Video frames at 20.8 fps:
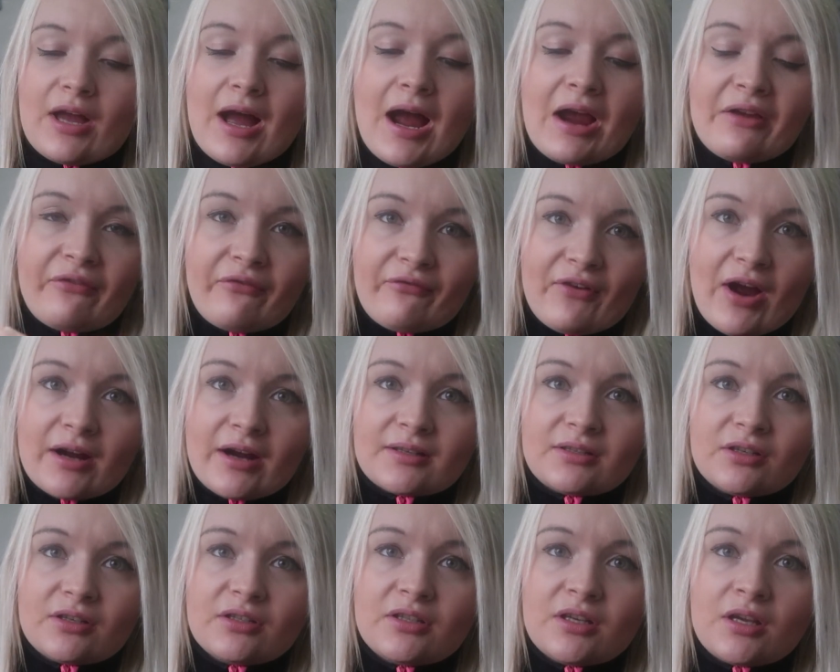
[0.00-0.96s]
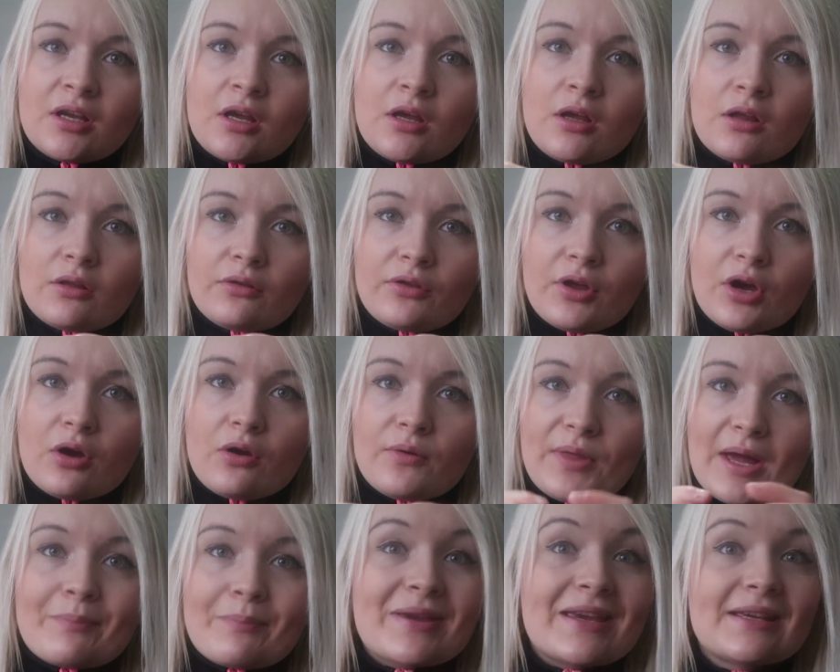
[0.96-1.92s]
Like I factored
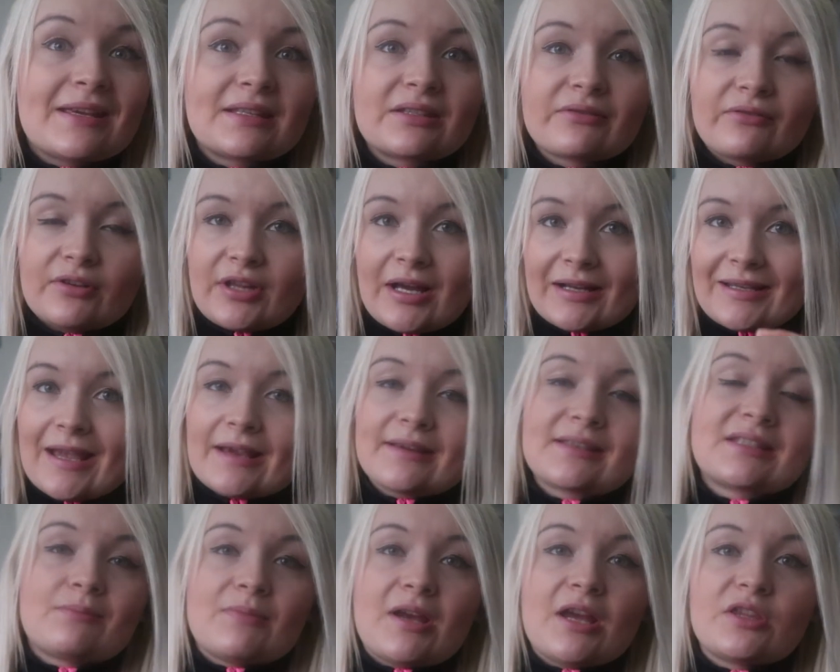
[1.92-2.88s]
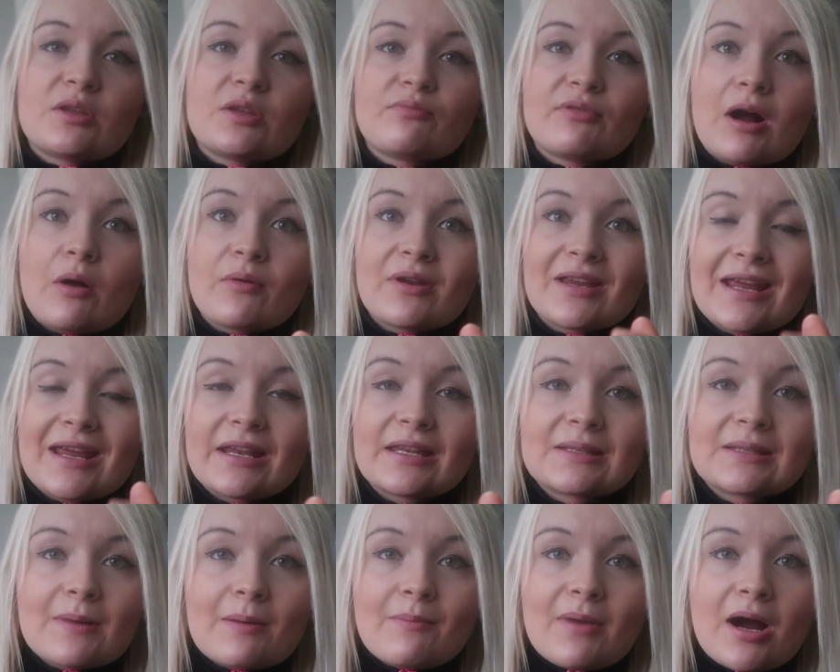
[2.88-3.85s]
that pizza and I guesstimated the brownie
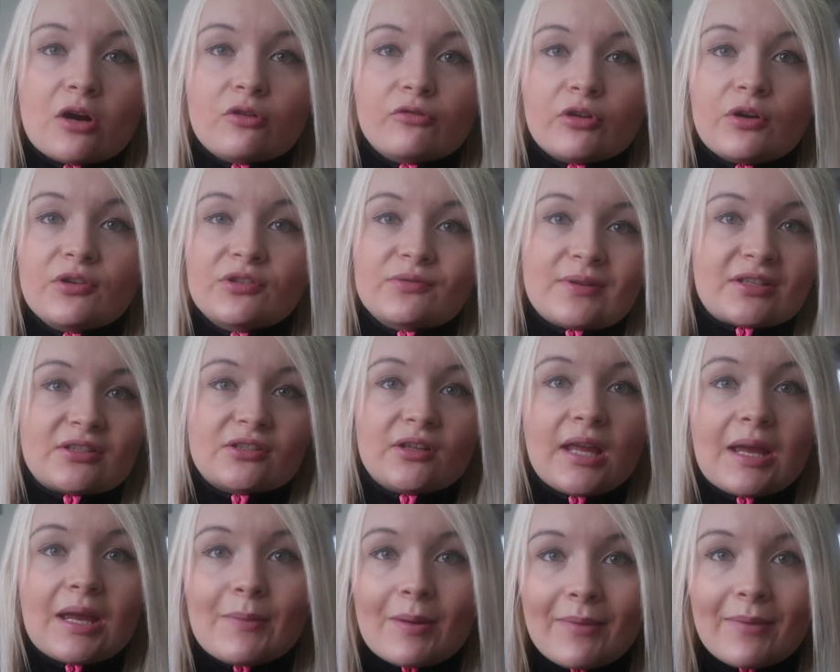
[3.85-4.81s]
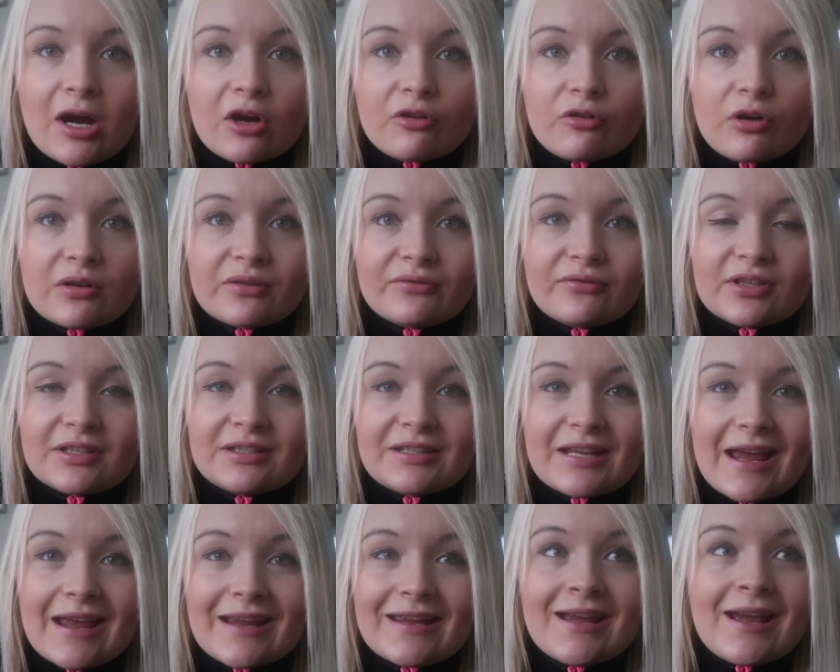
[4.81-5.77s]
into my macros, so I still hit my macros for the
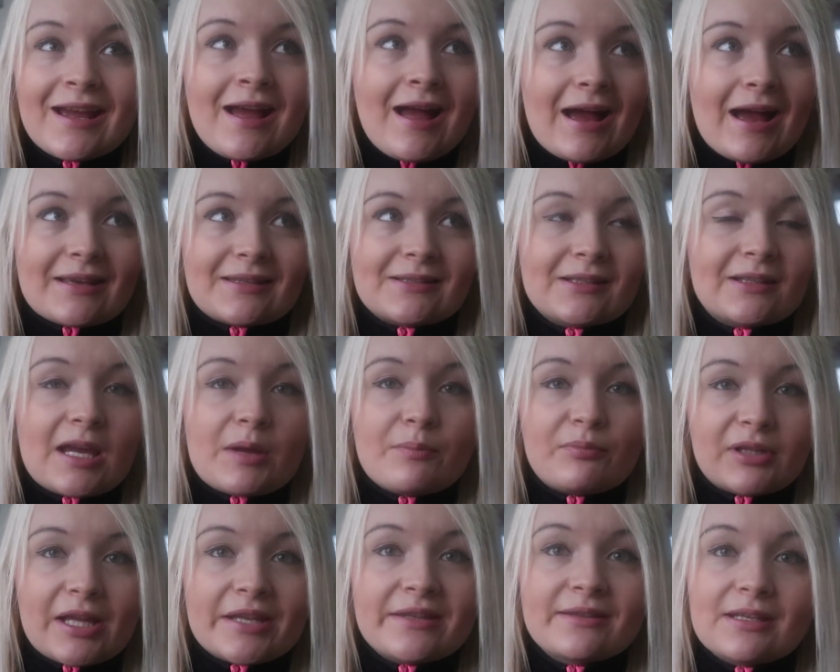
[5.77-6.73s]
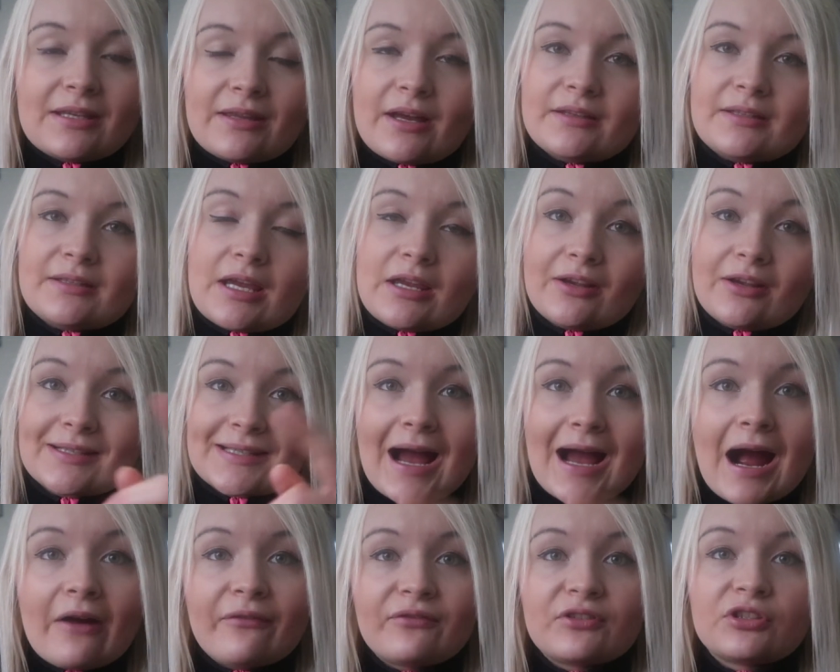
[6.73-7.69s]
day. I still ate plenty that day because
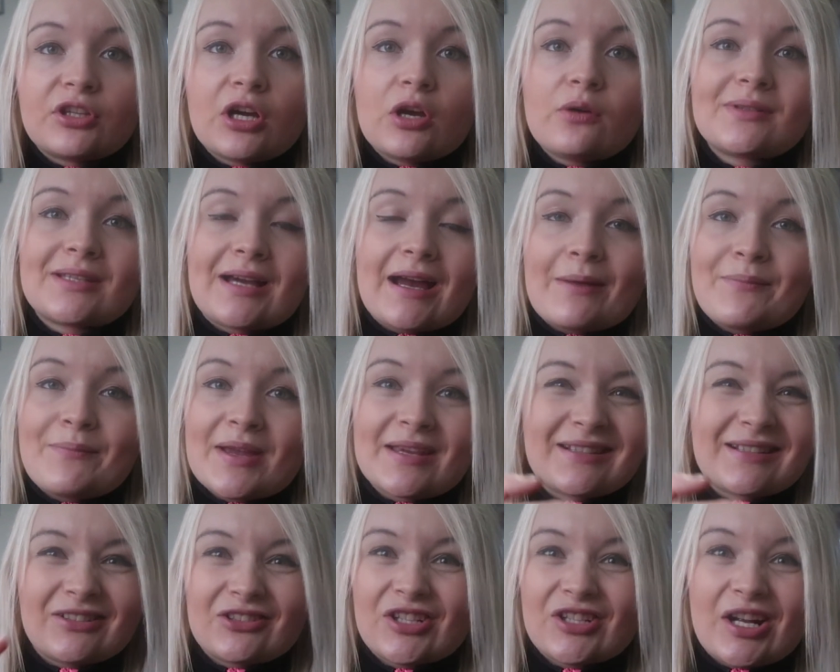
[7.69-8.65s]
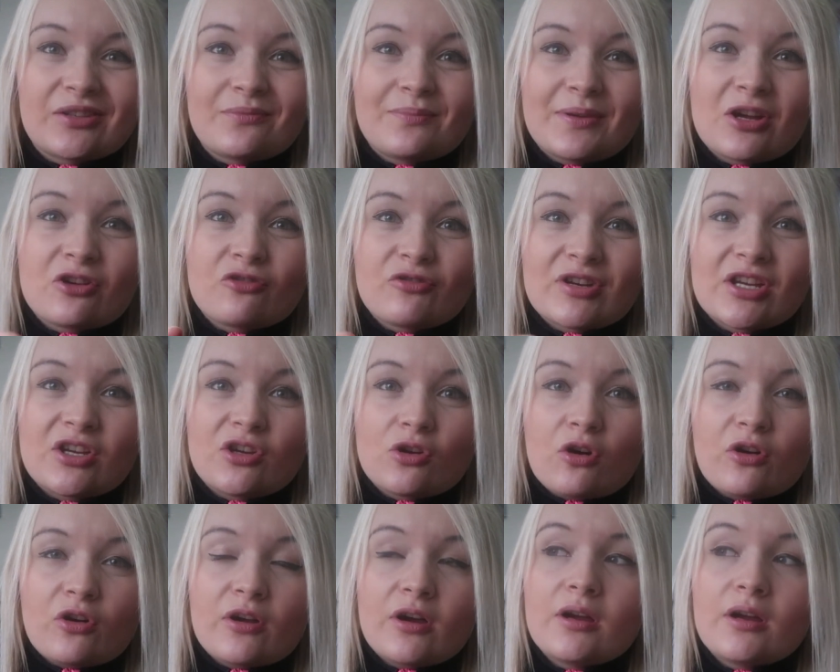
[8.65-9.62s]
after those I basically just had a bit of Greek
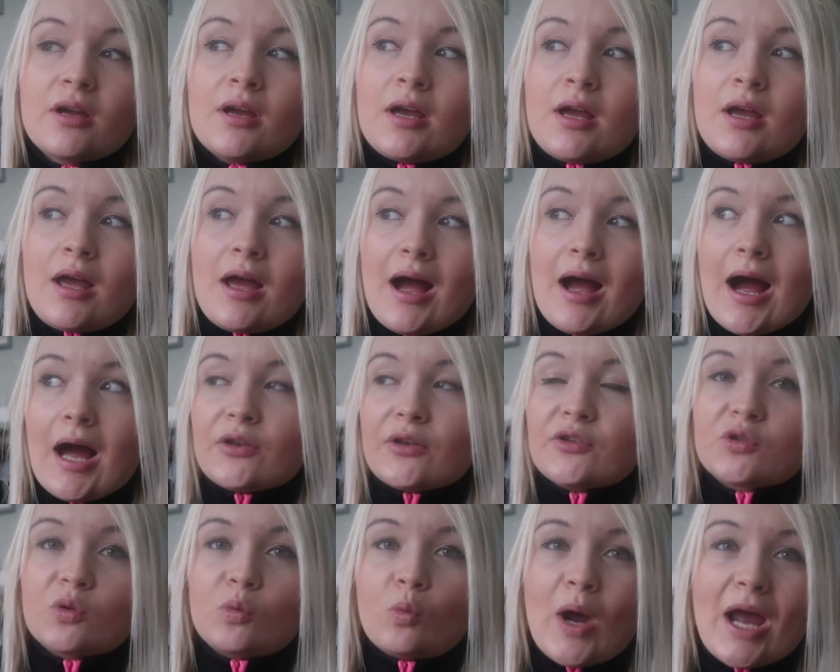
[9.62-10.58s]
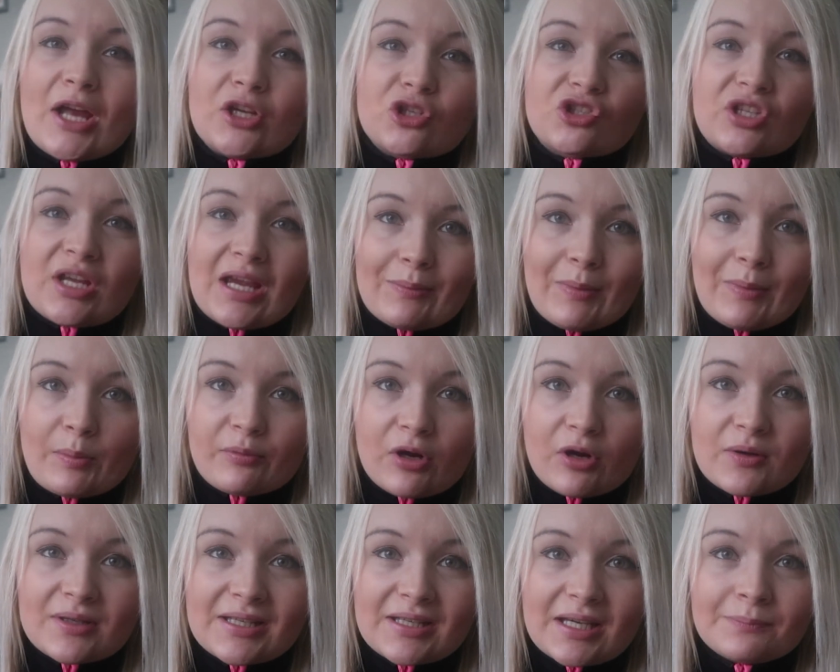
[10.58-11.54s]
yogurt and some whey just to hit my
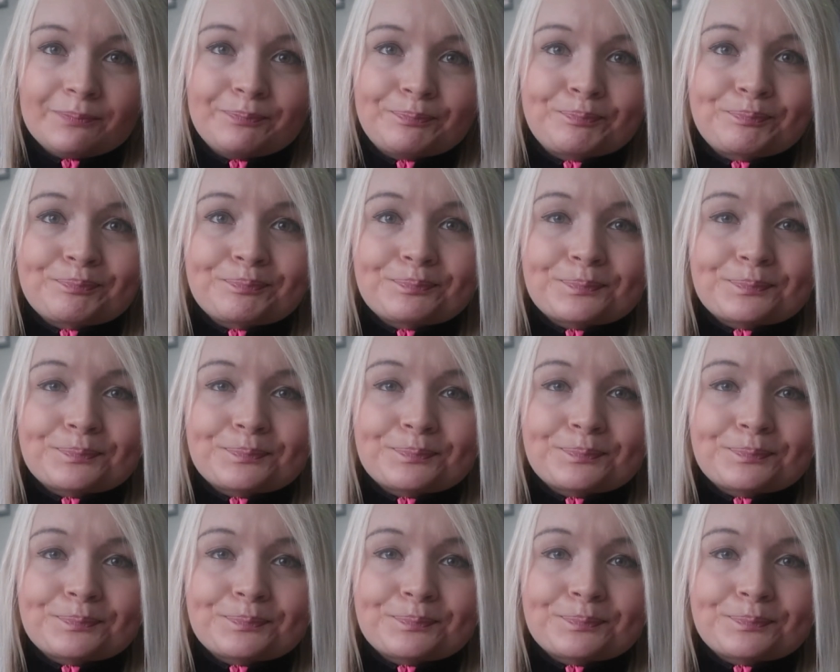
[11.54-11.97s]
protein.